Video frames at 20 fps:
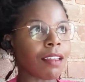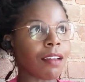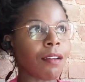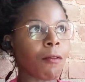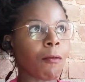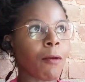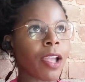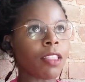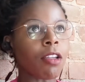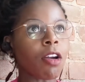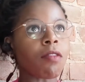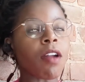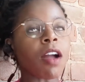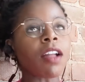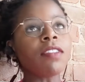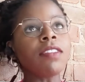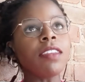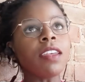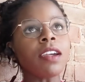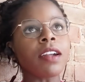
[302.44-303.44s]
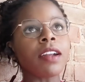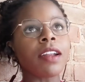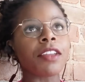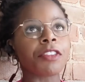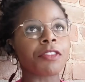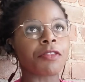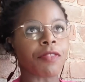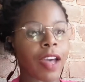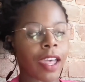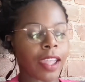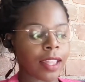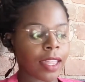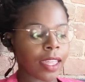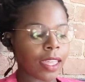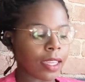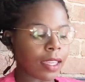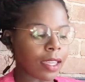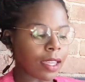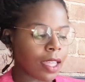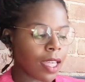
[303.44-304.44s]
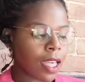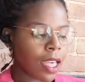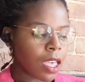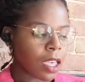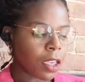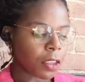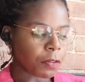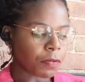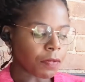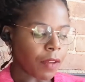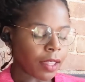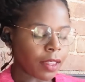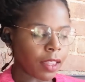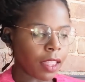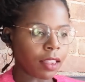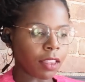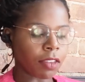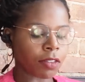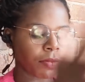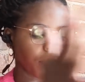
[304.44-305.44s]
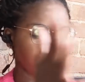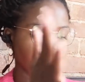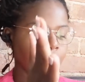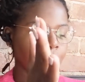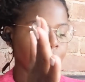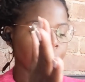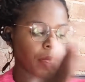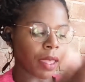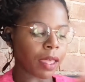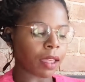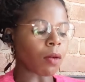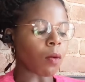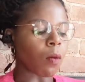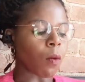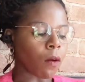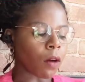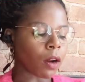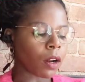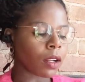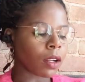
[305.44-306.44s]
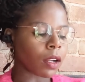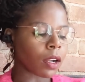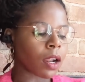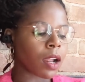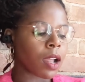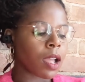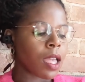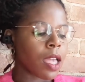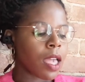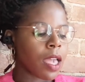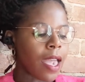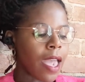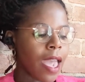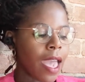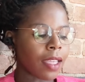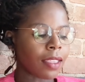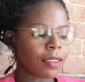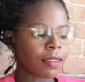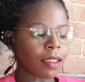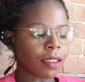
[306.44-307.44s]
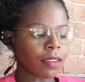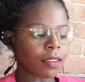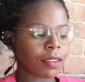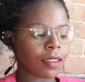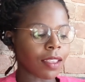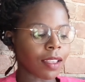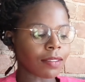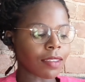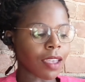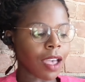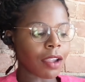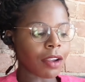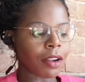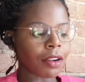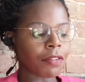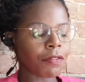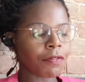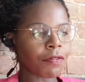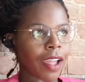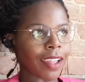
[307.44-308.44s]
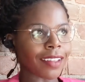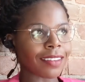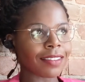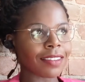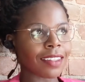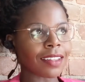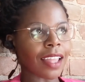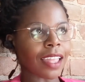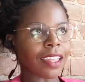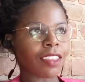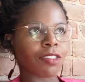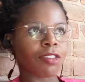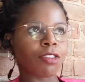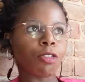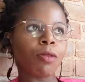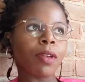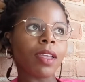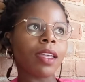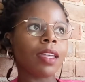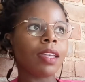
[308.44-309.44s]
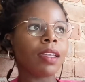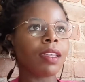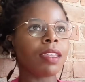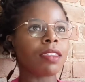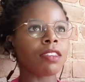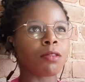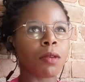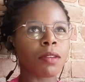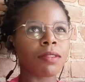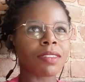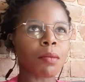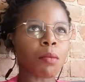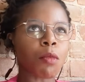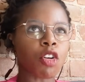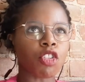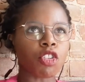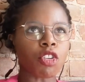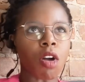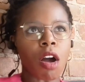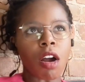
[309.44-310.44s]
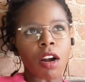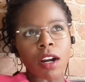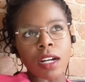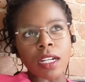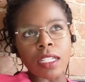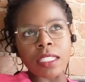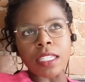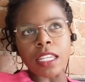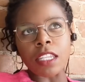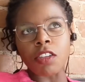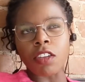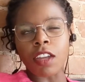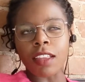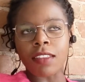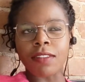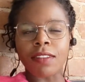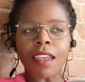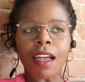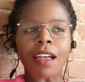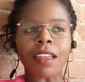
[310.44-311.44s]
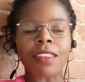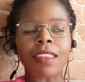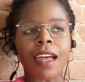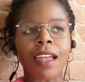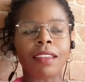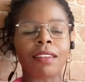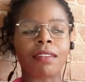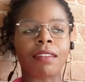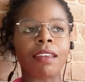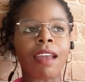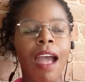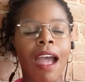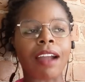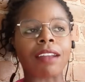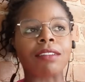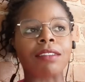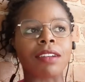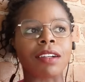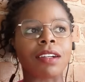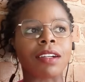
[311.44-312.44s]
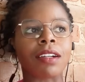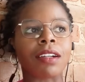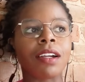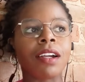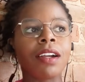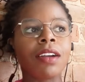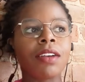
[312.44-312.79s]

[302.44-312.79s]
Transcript: when Arondir is fighting, he's fighting this really big orc, and the entire fight scene, like he's doing some martial arts, and you can tell that the actor